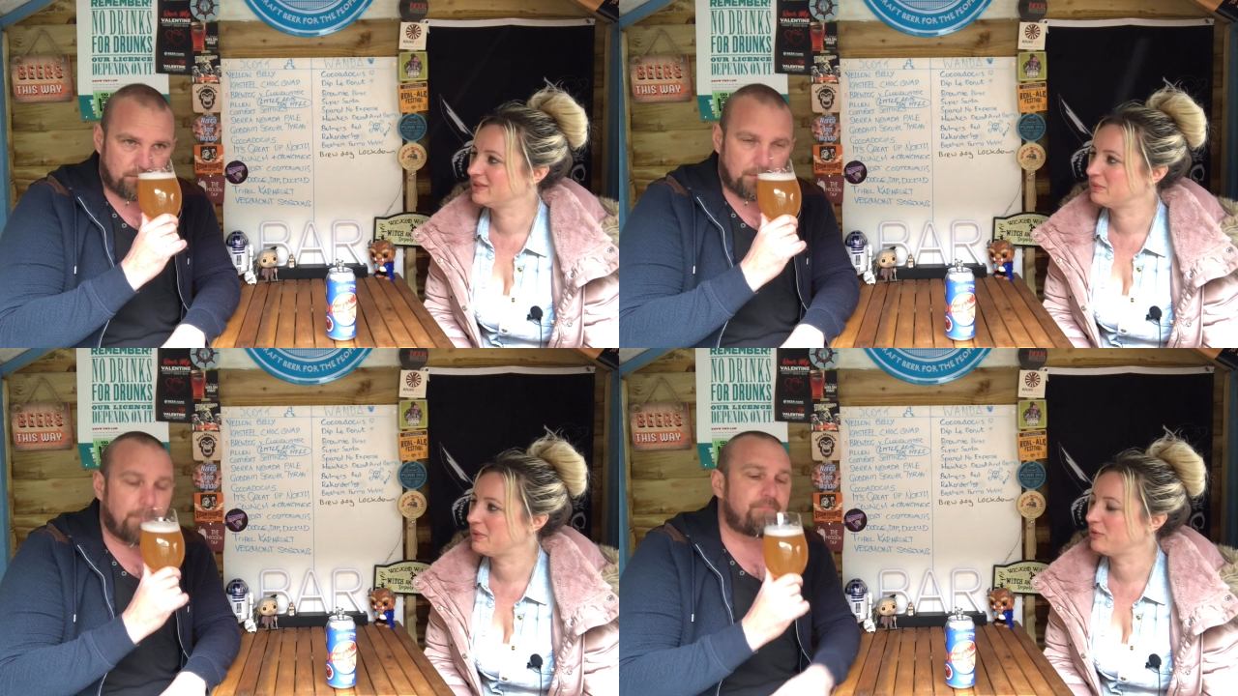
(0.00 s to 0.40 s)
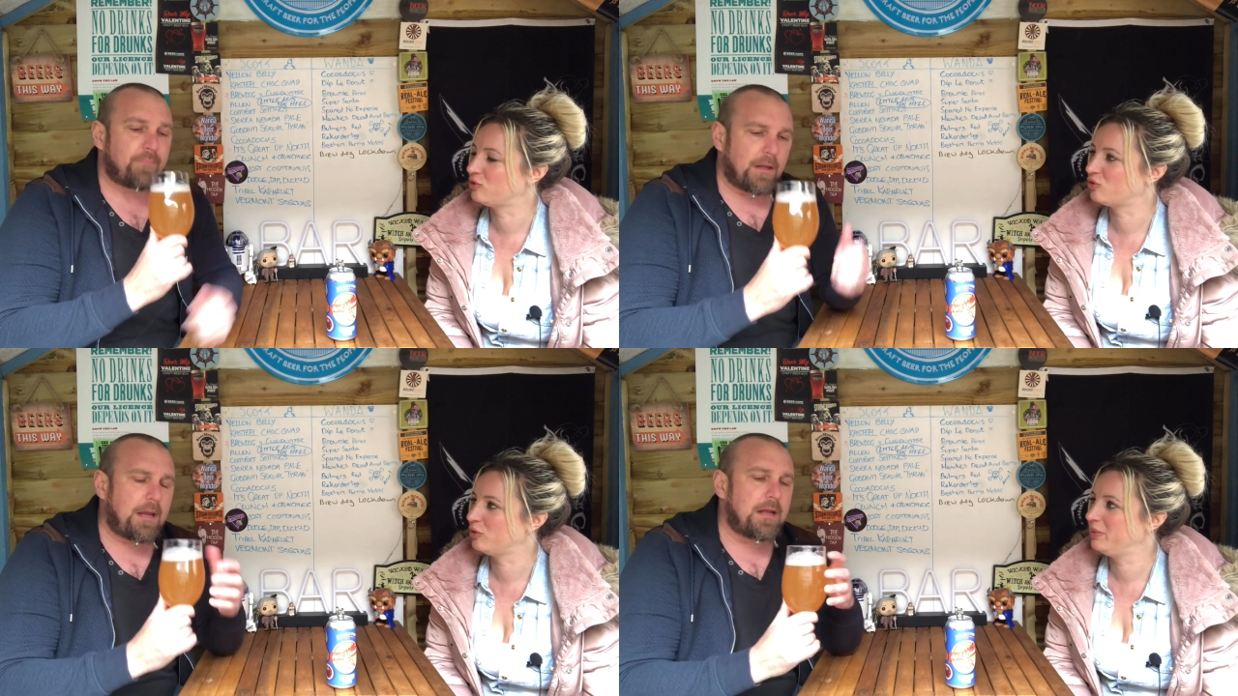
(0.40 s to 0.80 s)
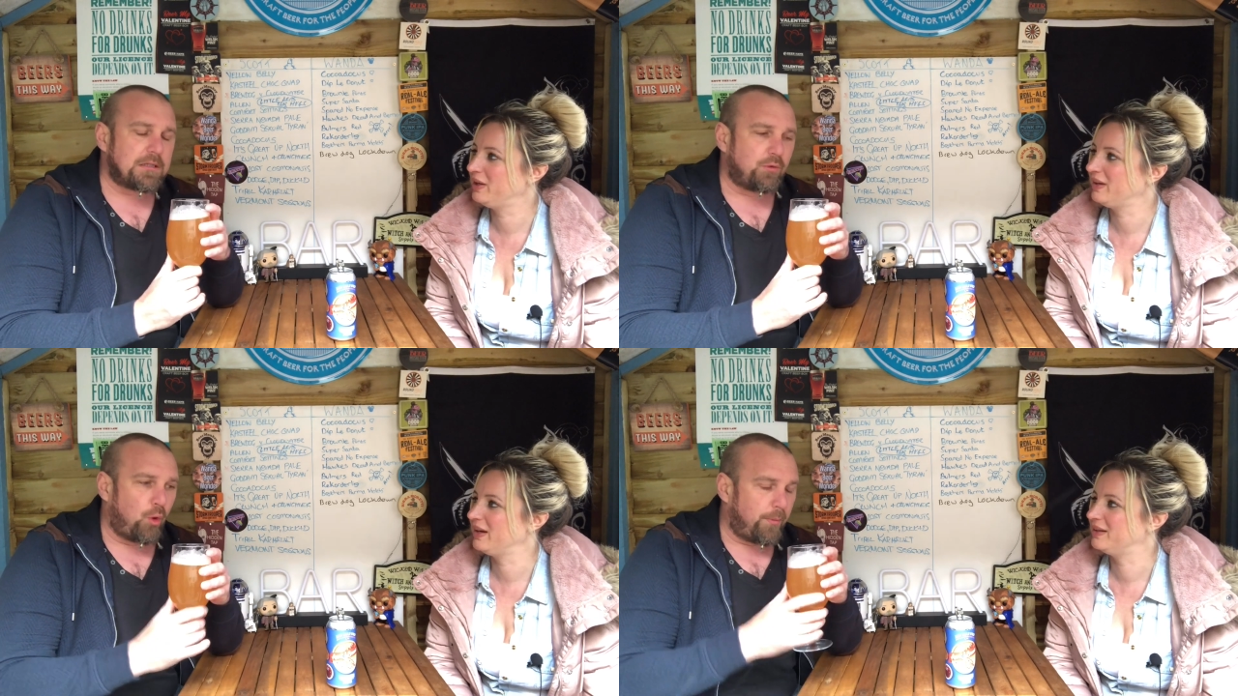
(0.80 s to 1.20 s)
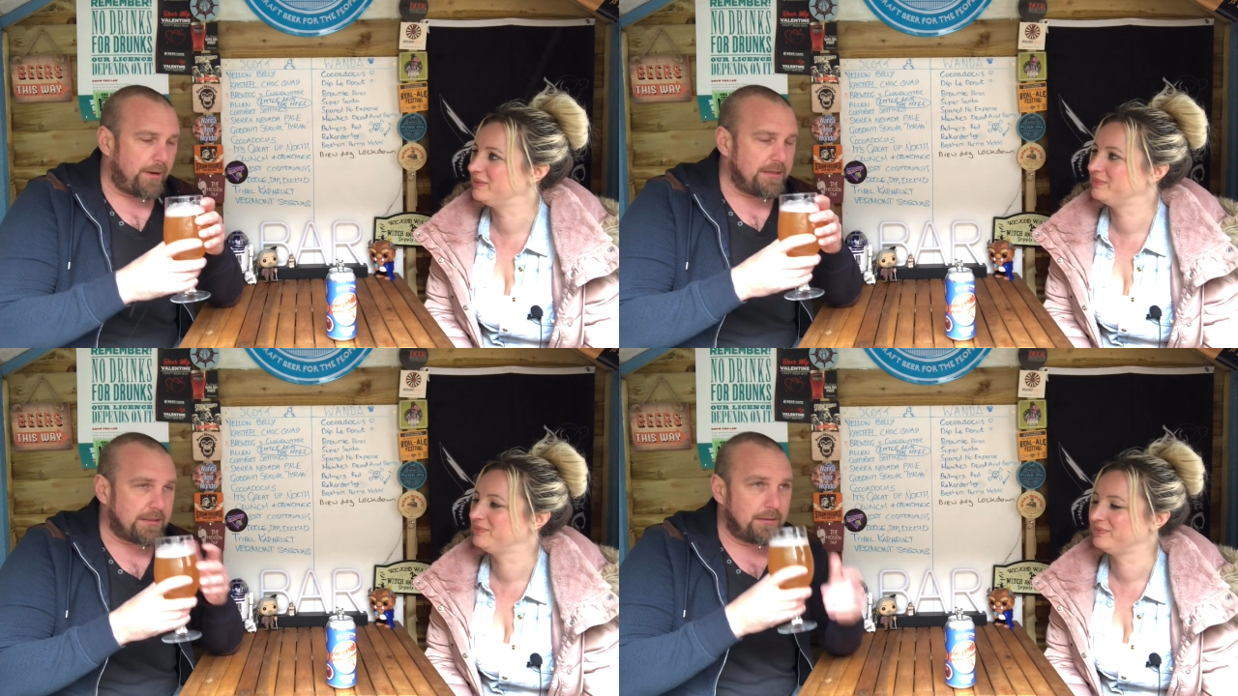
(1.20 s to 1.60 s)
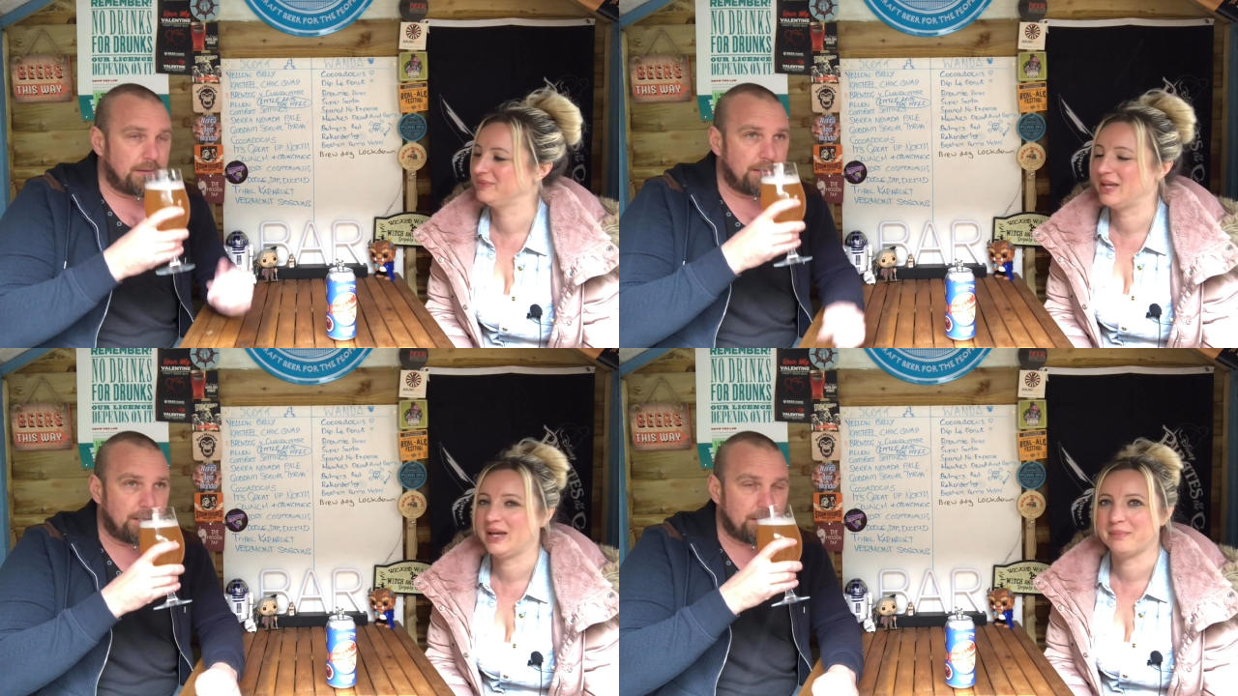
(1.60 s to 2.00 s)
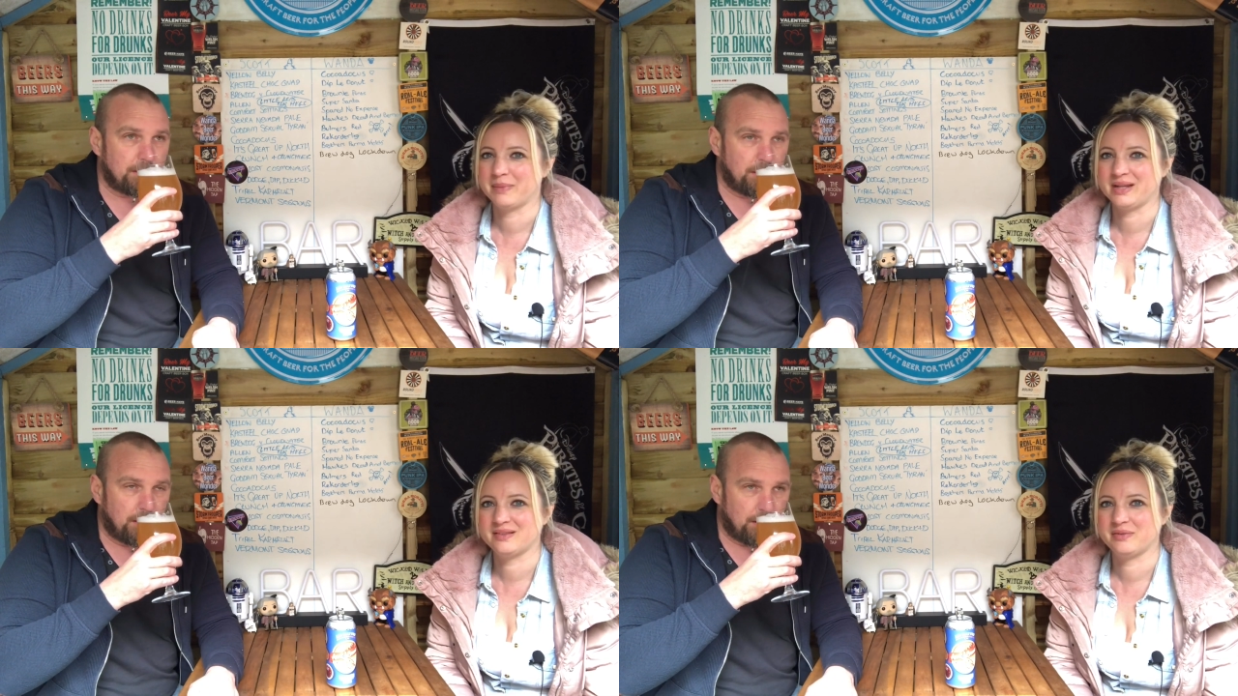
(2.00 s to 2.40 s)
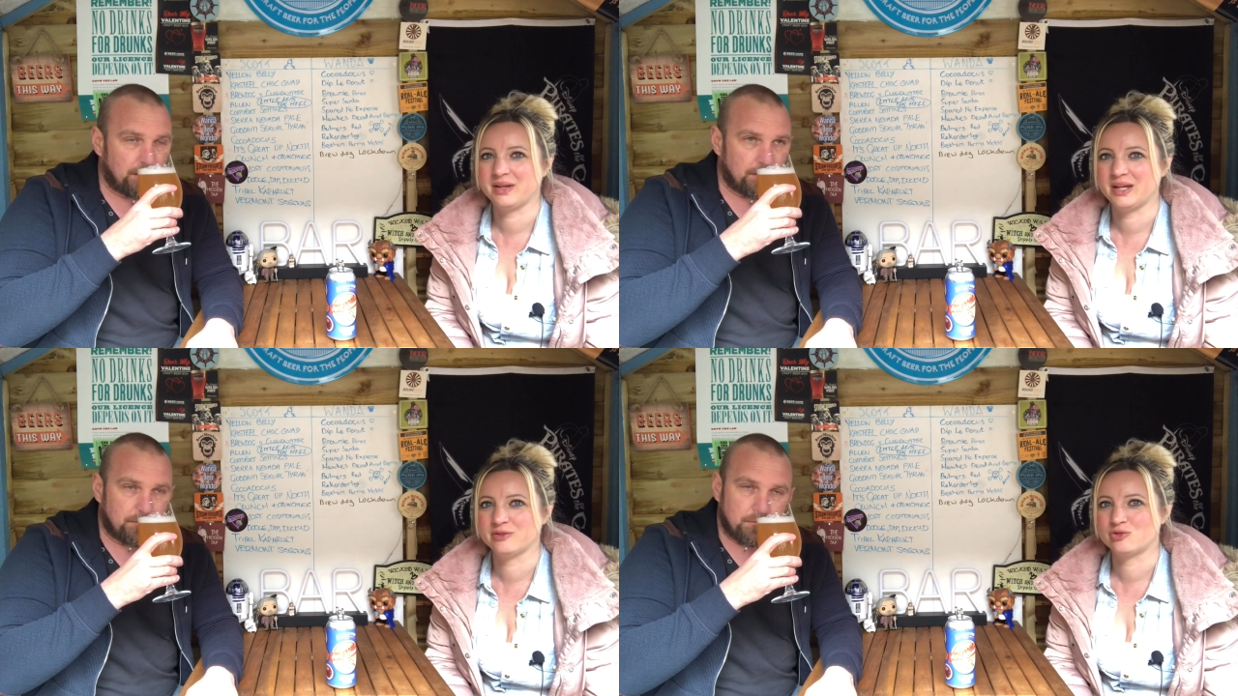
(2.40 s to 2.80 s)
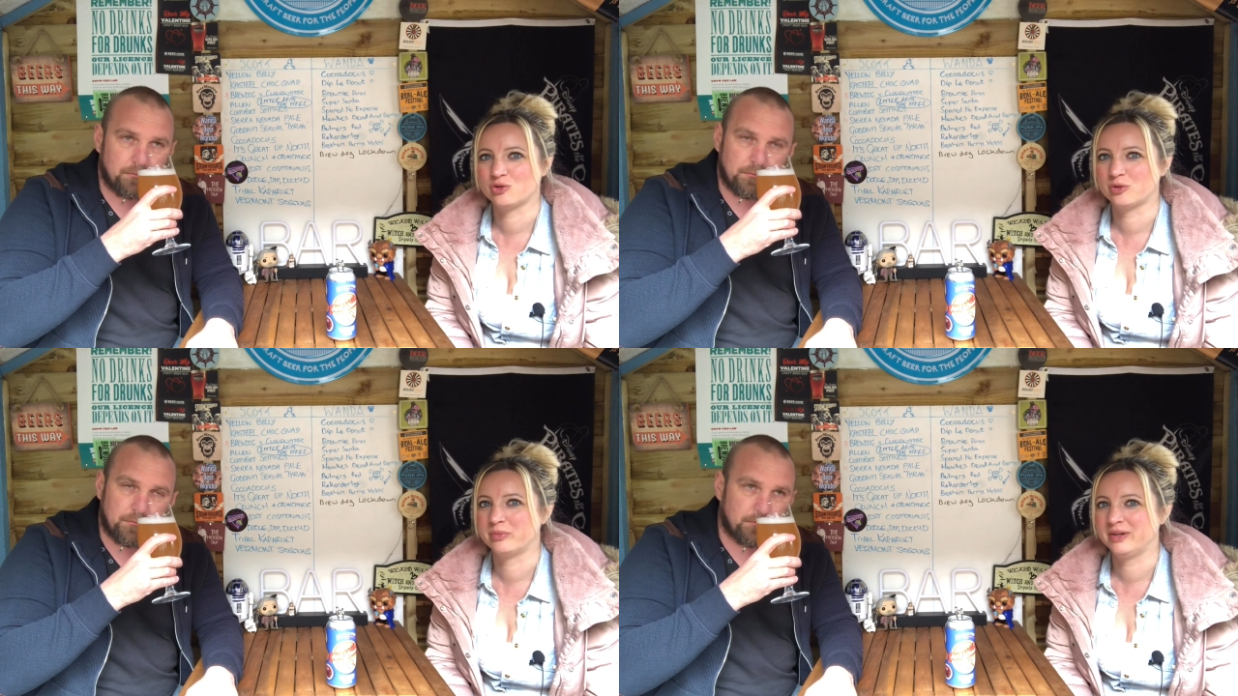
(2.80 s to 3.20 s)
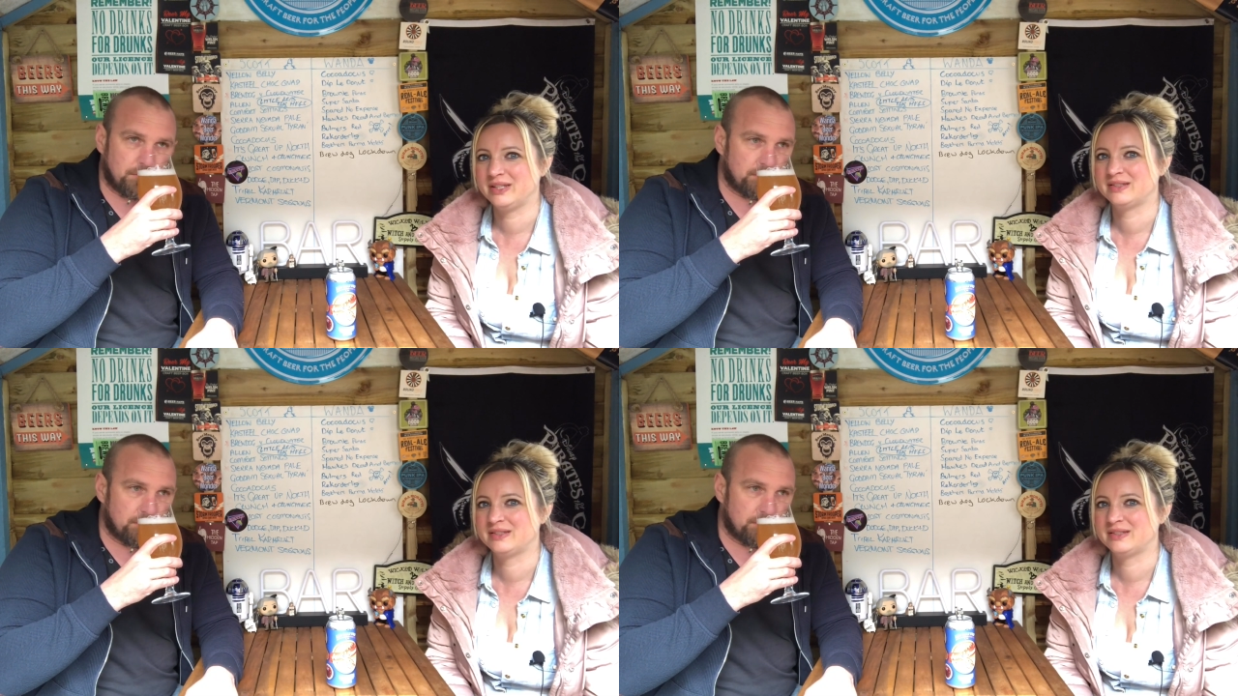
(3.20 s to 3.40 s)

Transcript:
Speaker 1: Hmm. strawberries. Yeah, massive hit of strawberries.